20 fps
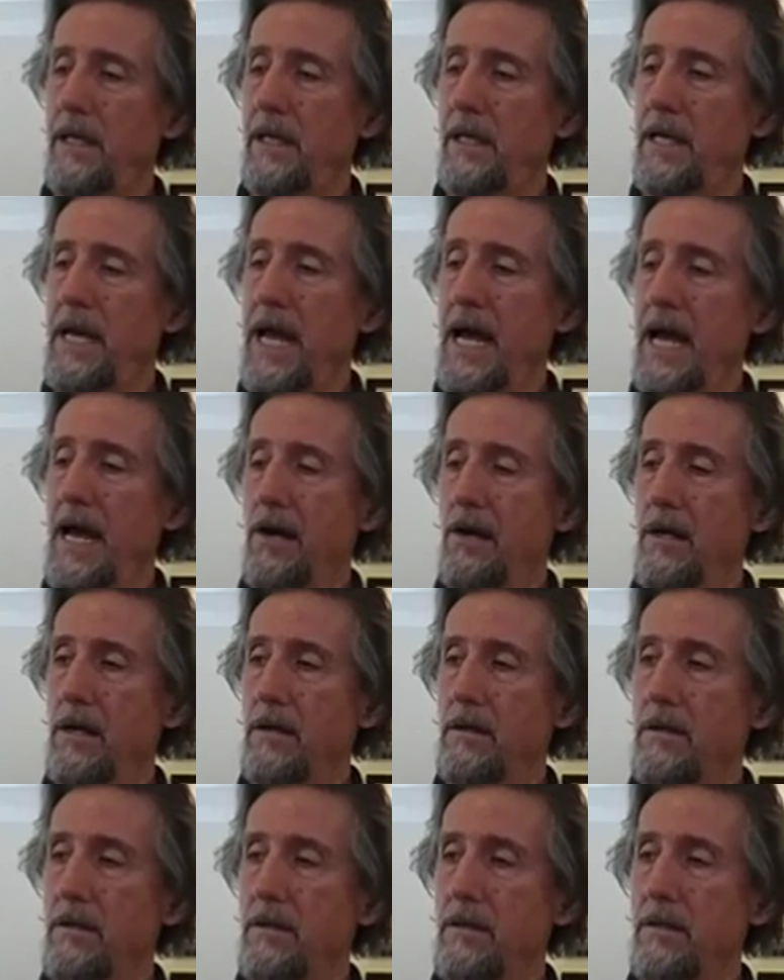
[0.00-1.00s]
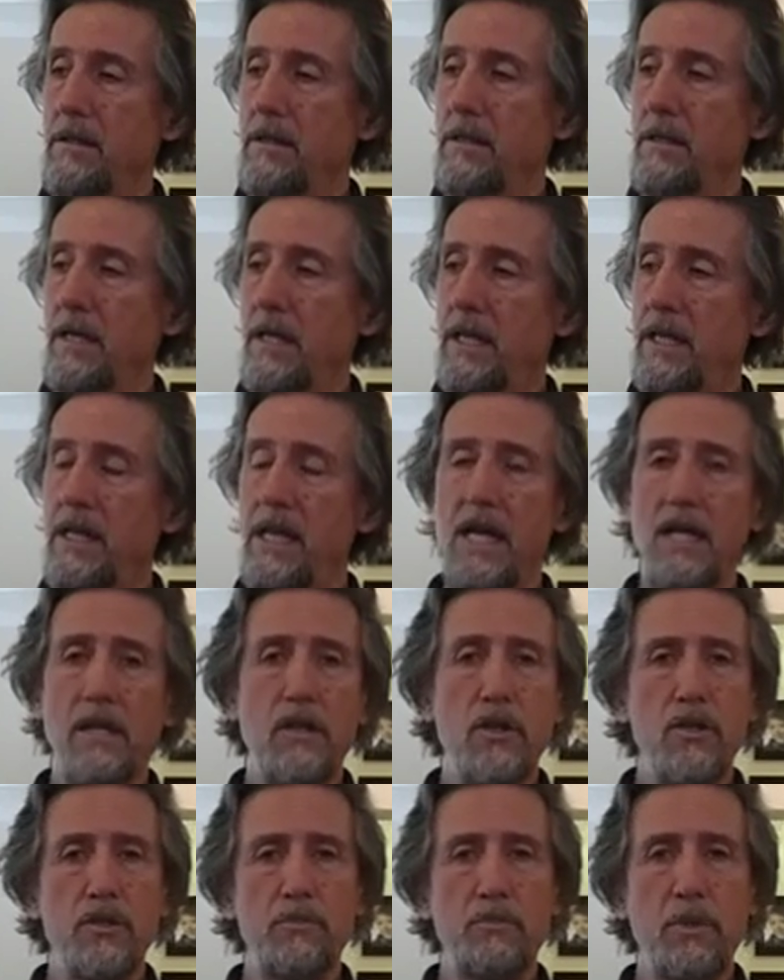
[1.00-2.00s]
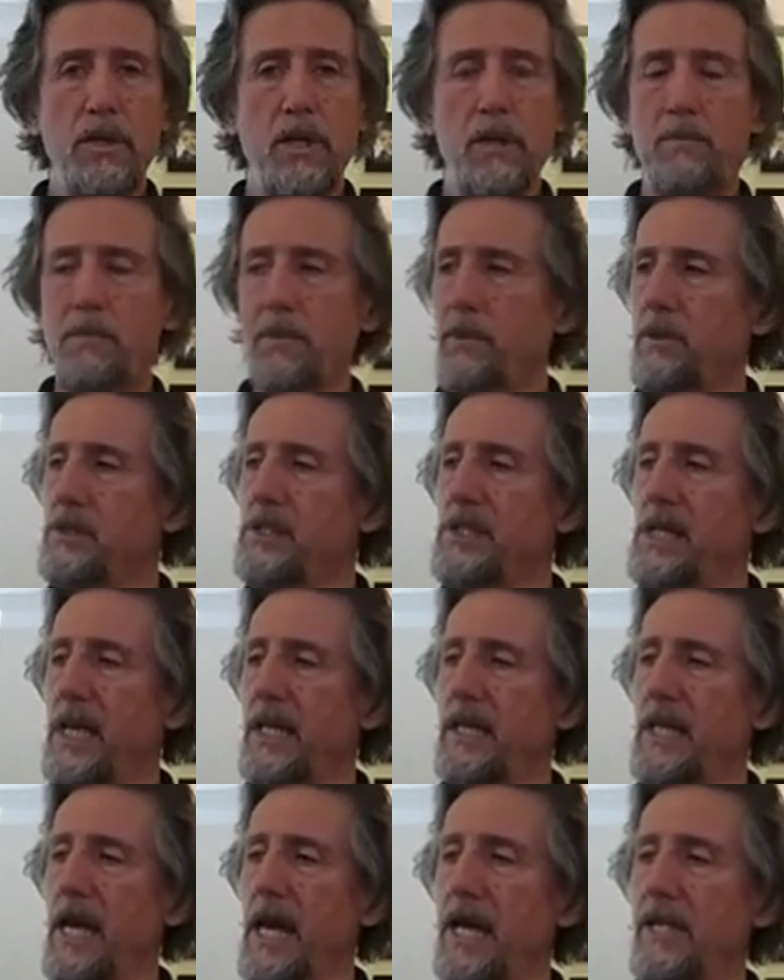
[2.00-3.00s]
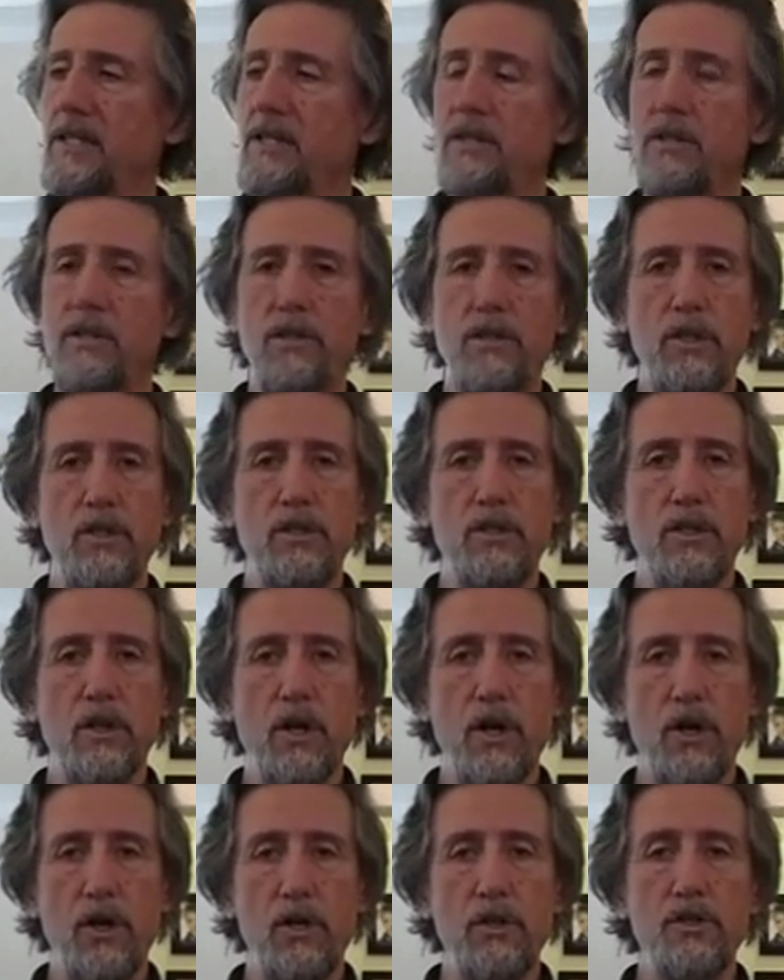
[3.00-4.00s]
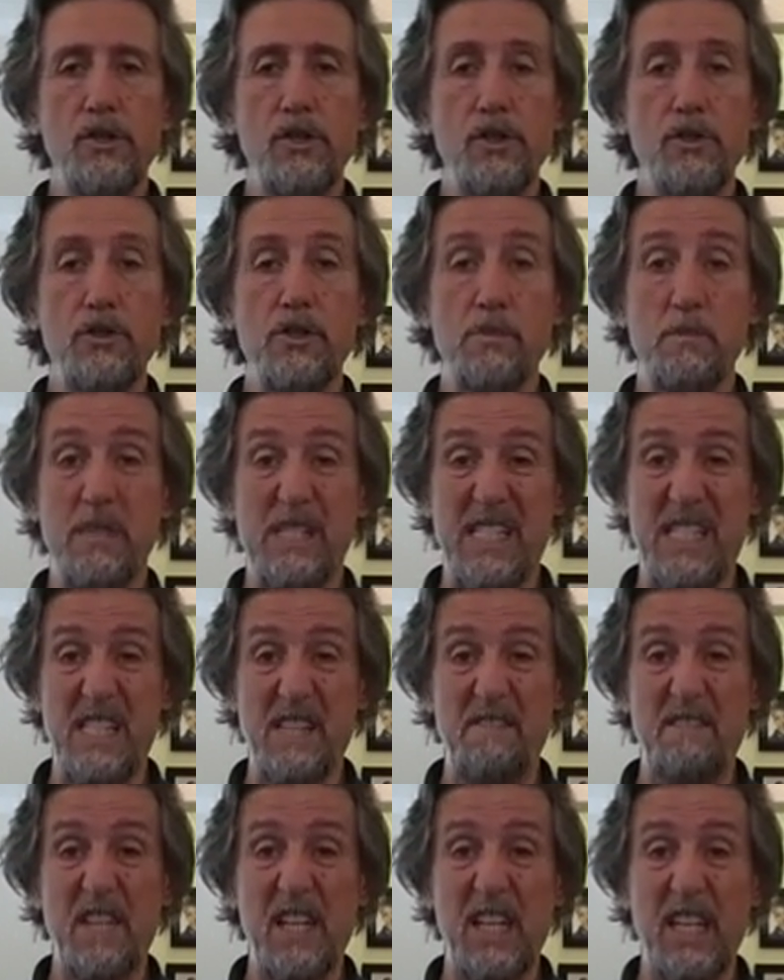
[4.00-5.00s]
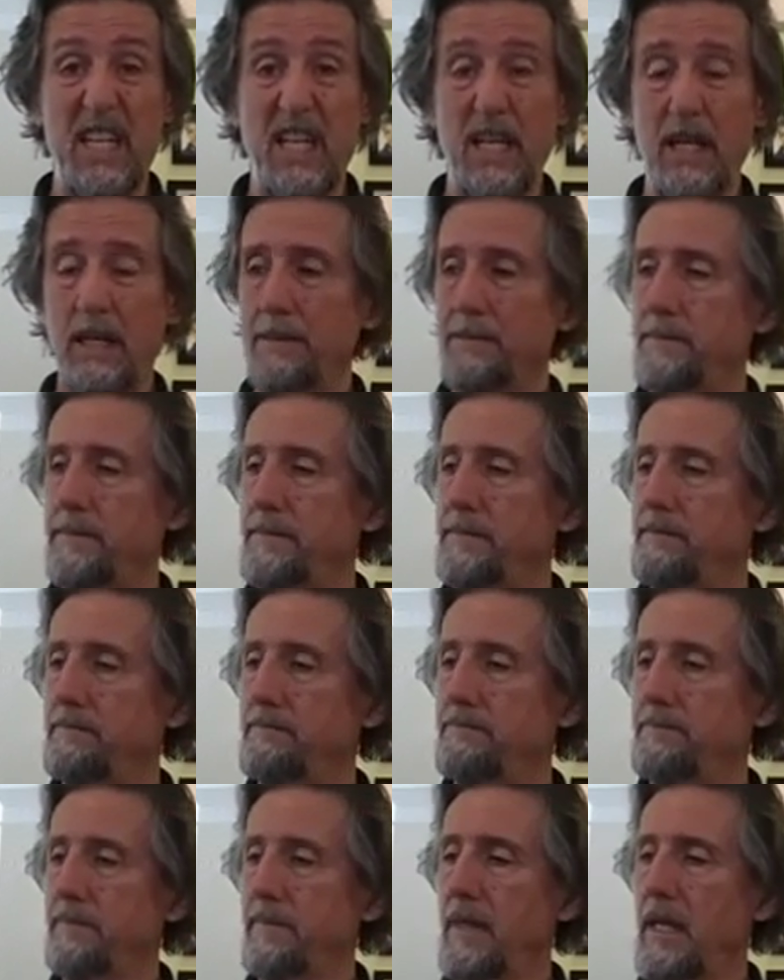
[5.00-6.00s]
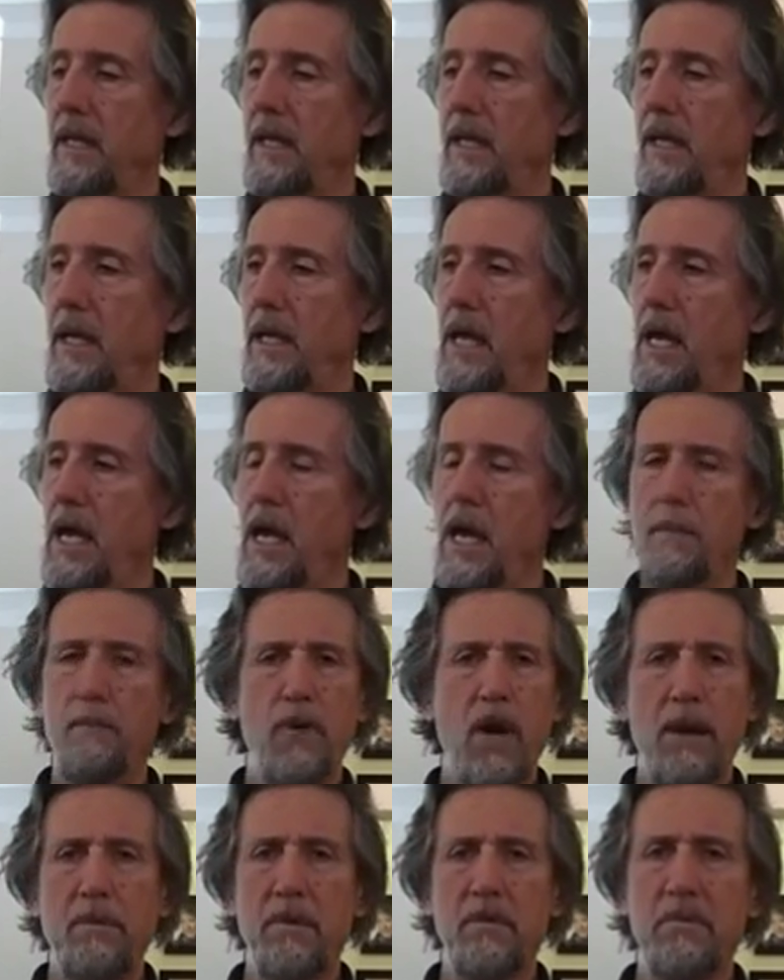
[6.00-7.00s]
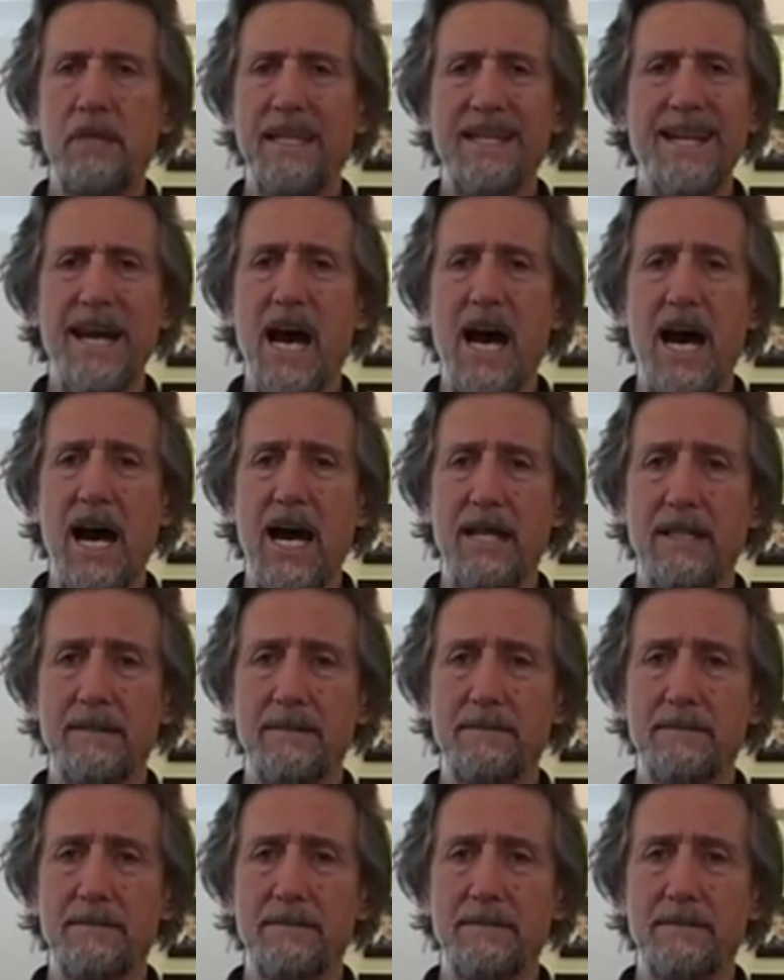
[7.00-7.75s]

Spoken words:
Now, do you think those people said that to you to hurt you specifically? Probably not.